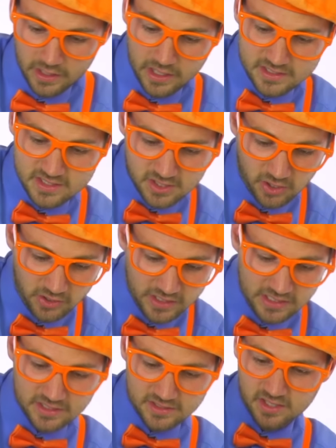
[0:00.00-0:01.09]
it's
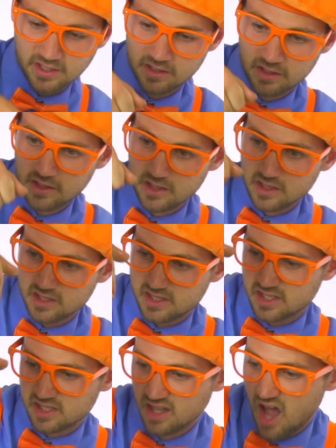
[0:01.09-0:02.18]
turning into
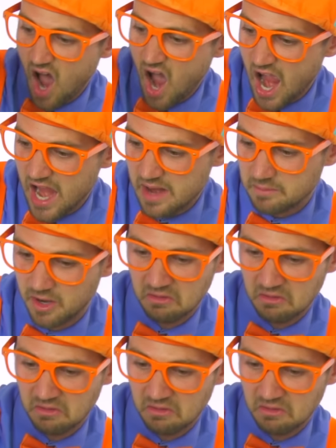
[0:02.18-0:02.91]
slime.